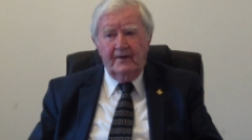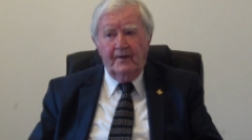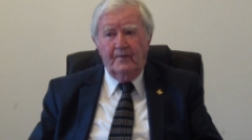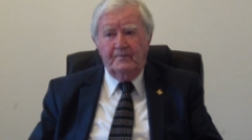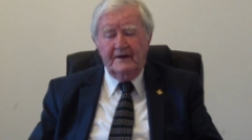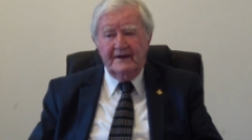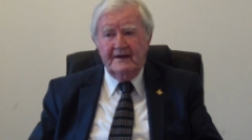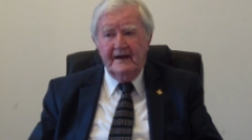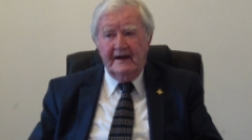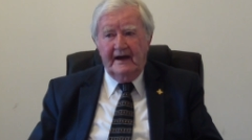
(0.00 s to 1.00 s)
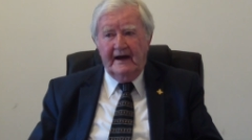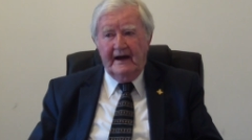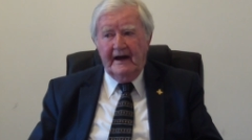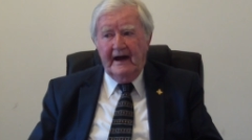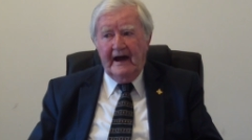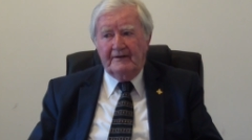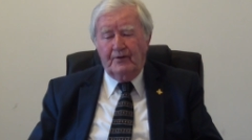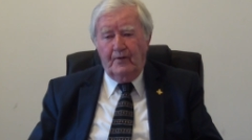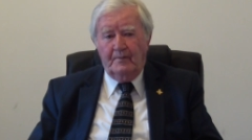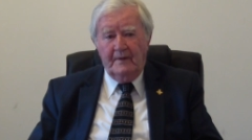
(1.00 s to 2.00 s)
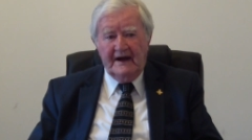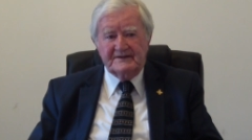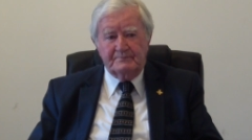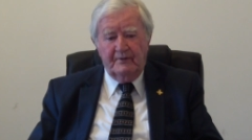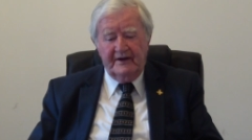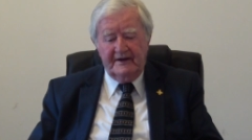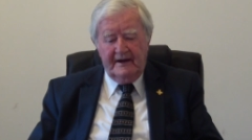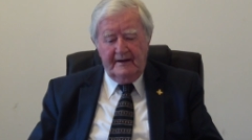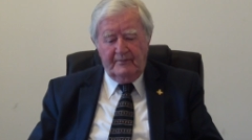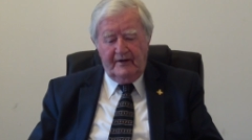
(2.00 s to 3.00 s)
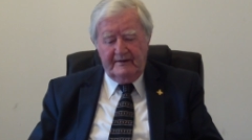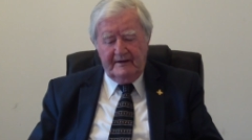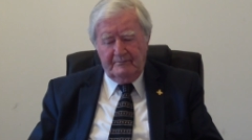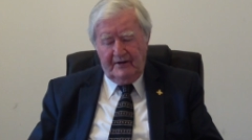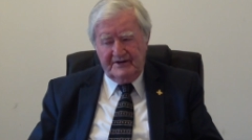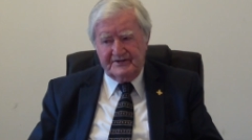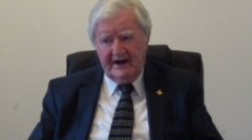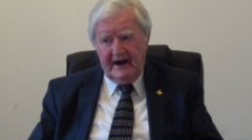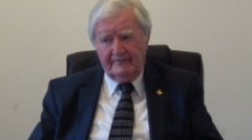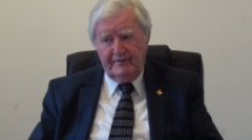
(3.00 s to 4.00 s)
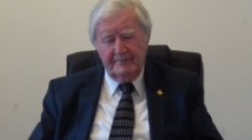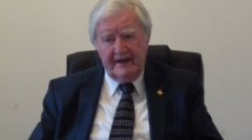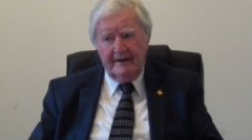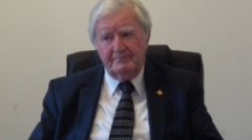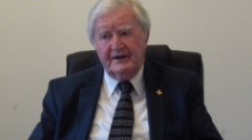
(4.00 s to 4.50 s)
hopefully a romance might start from that,